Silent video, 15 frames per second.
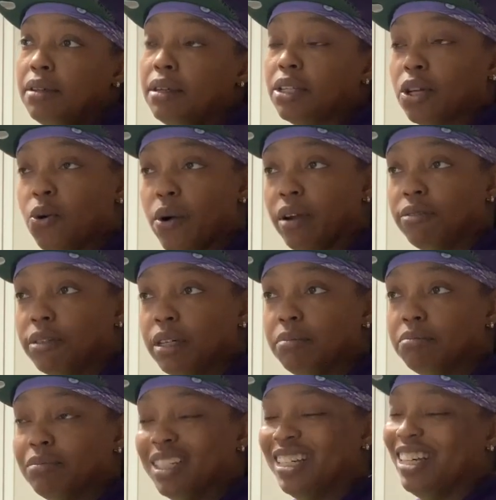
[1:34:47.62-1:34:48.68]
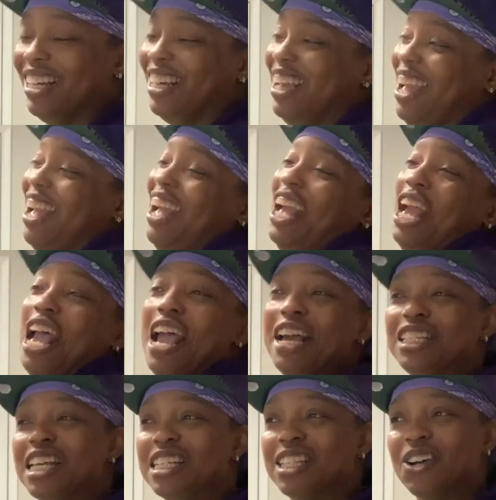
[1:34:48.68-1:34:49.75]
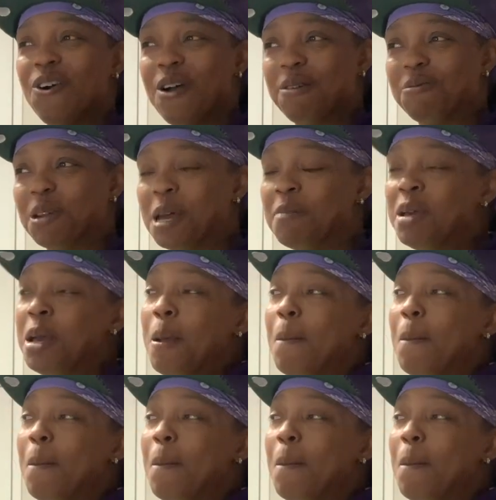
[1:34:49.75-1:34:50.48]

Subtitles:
is a coin flip. It's a coin flip.